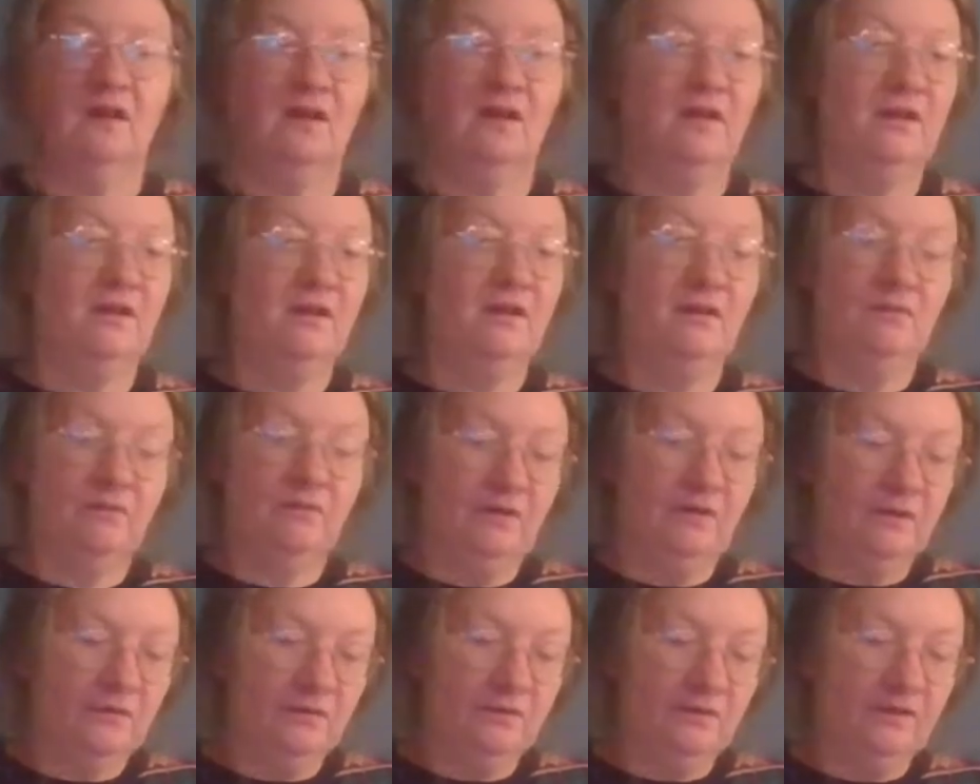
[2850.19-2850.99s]
I don't
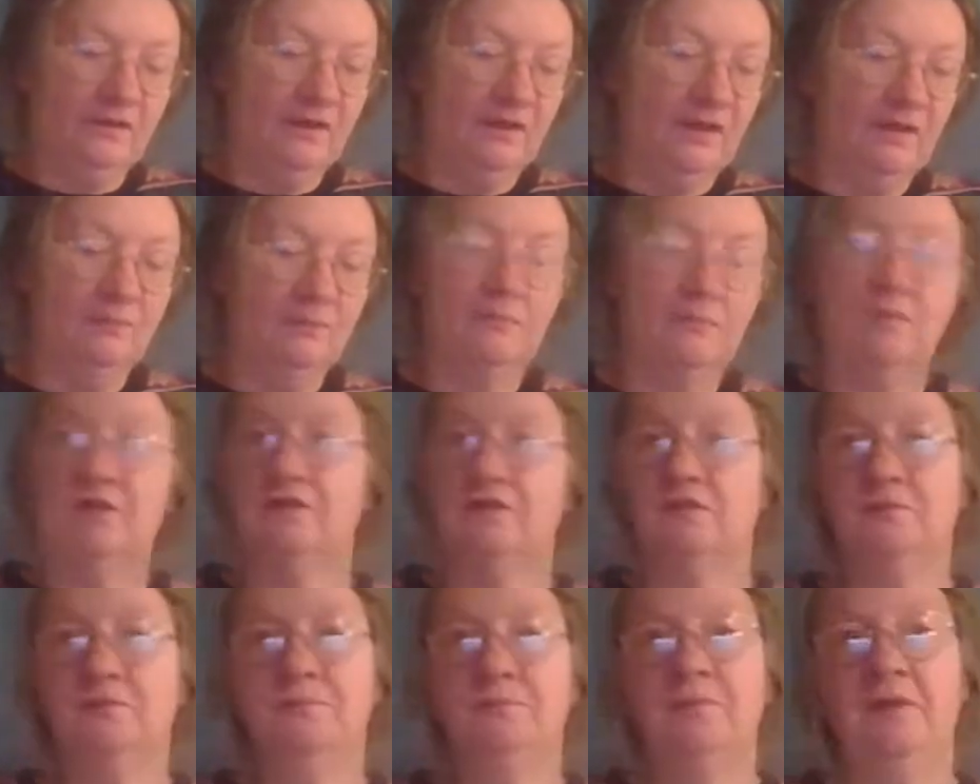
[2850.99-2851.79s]
know that
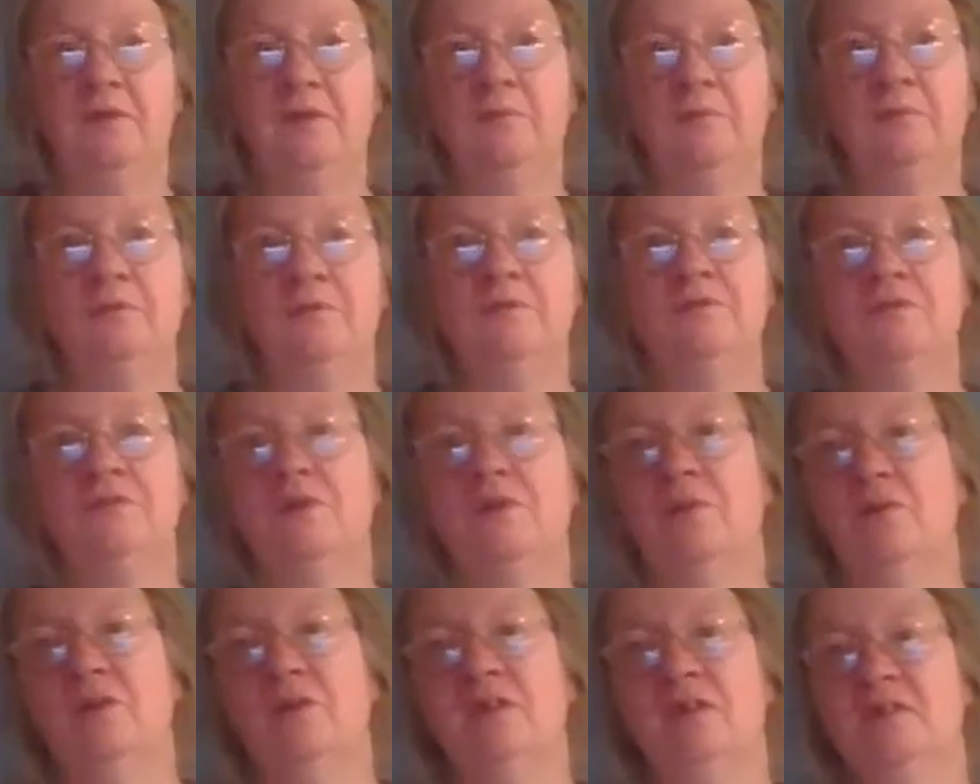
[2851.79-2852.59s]
much people,
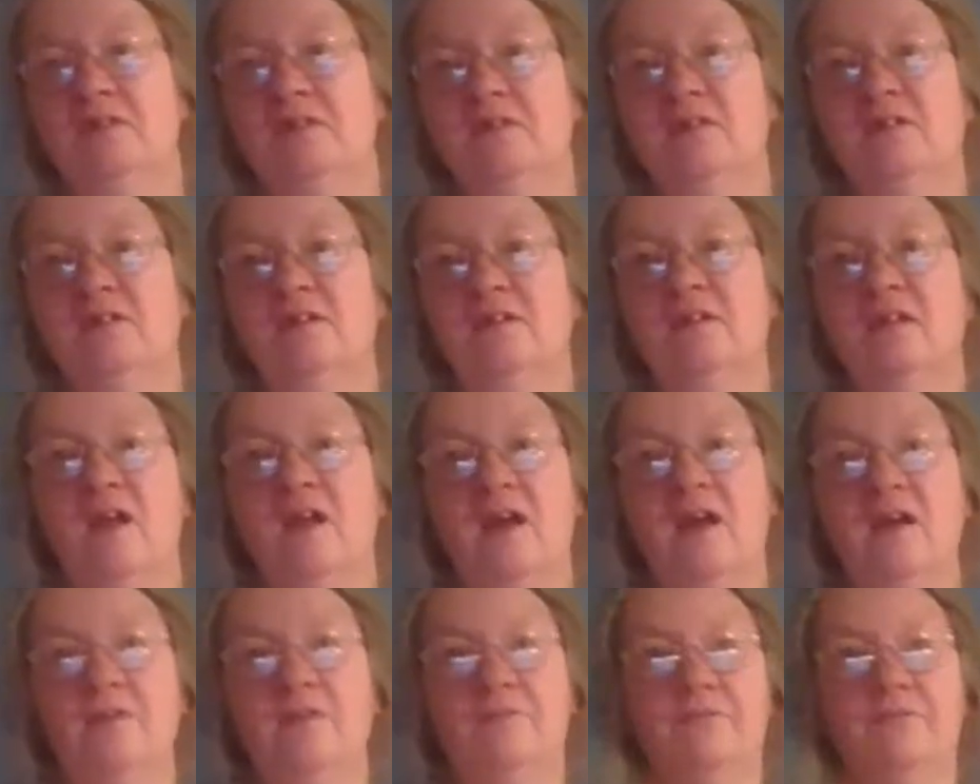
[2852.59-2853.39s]
so I still have